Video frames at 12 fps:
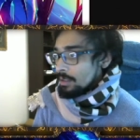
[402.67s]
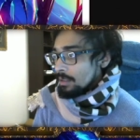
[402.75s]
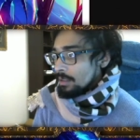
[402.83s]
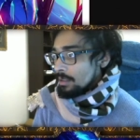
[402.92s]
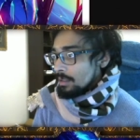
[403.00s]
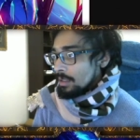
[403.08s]

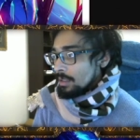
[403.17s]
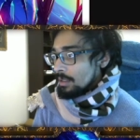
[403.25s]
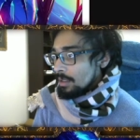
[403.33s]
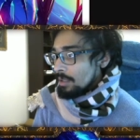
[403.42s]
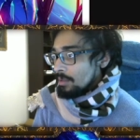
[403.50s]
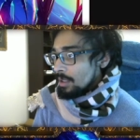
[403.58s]
so this is
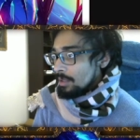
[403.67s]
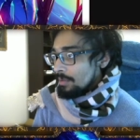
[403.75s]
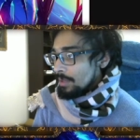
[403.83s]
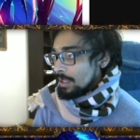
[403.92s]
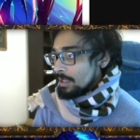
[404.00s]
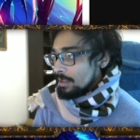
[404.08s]
how we
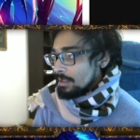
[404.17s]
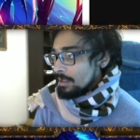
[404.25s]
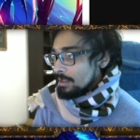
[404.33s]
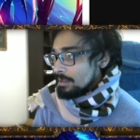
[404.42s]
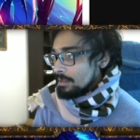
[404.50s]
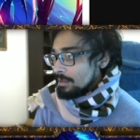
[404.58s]
fix
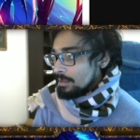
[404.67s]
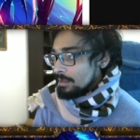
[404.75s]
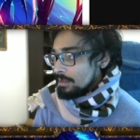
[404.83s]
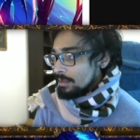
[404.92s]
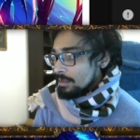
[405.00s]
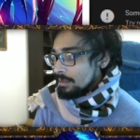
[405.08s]

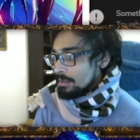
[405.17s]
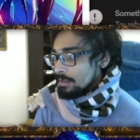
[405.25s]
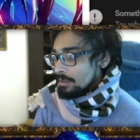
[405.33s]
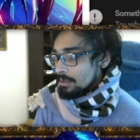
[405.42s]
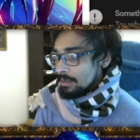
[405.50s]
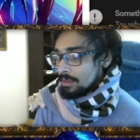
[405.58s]

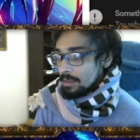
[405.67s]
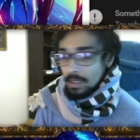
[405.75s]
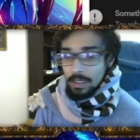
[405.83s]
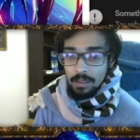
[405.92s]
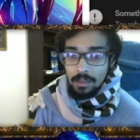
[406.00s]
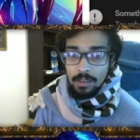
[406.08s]

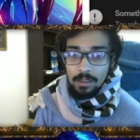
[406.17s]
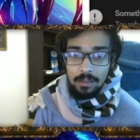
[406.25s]
this